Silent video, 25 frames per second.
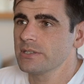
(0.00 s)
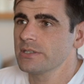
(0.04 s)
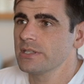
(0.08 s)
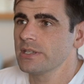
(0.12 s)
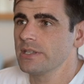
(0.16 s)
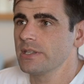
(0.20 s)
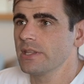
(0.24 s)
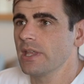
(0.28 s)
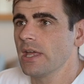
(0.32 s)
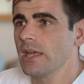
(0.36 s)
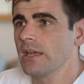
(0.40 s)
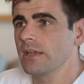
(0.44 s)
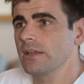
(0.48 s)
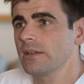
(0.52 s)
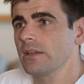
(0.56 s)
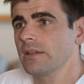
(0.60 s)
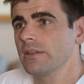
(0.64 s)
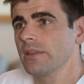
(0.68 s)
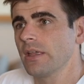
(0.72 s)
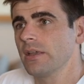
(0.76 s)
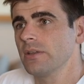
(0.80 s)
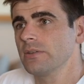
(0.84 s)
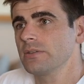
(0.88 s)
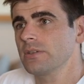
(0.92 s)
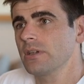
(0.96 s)
see, that
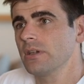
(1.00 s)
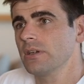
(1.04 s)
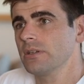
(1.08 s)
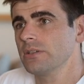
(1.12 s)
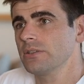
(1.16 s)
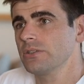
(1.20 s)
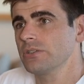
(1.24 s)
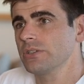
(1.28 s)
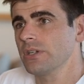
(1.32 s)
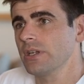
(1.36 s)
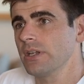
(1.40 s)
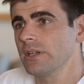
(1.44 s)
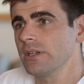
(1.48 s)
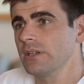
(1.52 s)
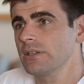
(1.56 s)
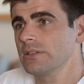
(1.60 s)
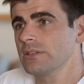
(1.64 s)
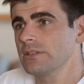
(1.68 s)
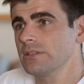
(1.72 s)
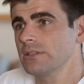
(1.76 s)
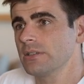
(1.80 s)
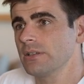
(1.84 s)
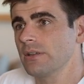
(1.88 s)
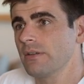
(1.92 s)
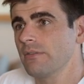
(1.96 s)
those kind of
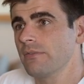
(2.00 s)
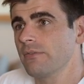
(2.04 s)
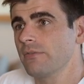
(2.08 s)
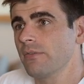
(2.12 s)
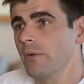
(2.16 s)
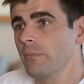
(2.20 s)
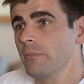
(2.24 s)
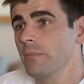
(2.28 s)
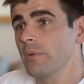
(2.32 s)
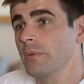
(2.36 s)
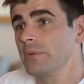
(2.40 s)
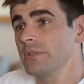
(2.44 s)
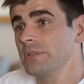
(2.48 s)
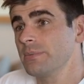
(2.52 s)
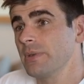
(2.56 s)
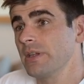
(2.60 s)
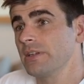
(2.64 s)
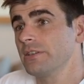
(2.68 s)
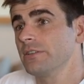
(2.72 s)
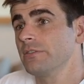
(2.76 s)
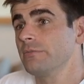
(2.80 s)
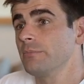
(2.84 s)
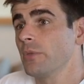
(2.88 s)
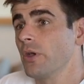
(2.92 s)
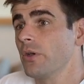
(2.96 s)
shakes from
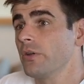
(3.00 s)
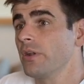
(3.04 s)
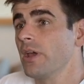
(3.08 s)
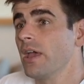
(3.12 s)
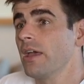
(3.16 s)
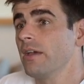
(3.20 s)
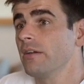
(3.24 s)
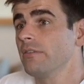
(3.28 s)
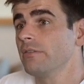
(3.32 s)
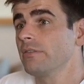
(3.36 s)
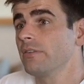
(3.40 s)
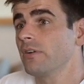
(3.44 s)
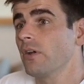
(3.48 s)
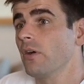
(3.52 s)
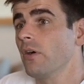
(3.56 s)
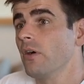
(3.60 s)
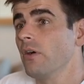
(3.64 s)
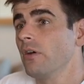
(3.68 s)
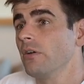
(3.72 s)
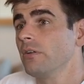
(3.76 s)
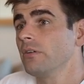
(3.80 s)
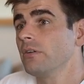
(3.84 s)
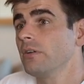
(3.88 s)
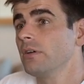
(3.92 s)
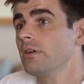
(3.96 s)
perspective mode have
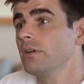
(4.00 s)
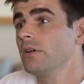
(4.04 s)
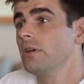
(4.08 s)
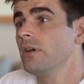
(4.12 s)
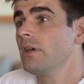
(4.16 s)
gone.